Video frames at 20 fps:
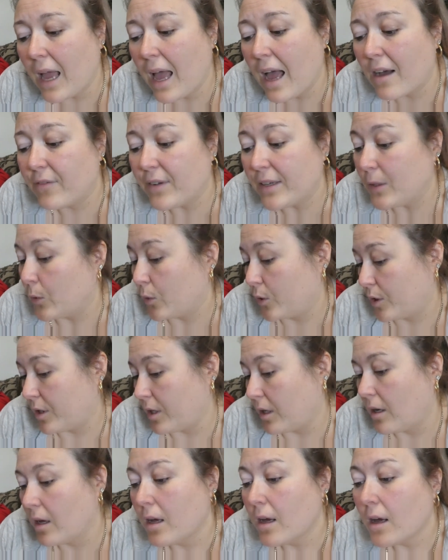have a
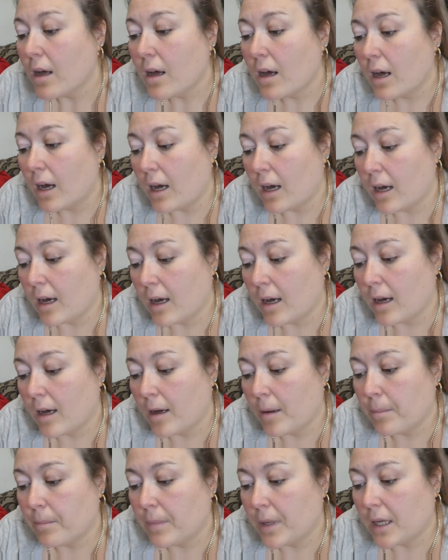look.
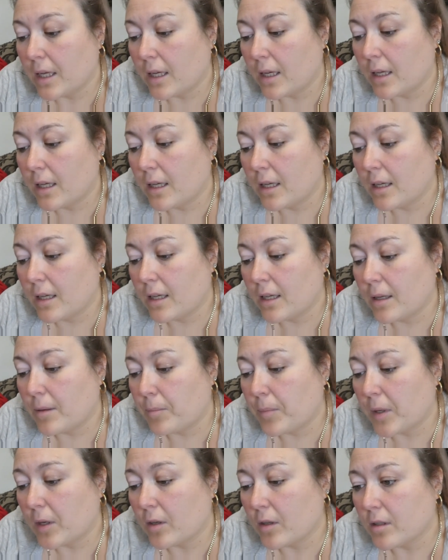Um,
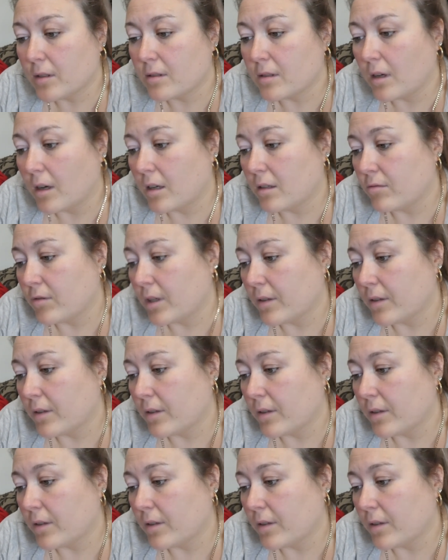because I'd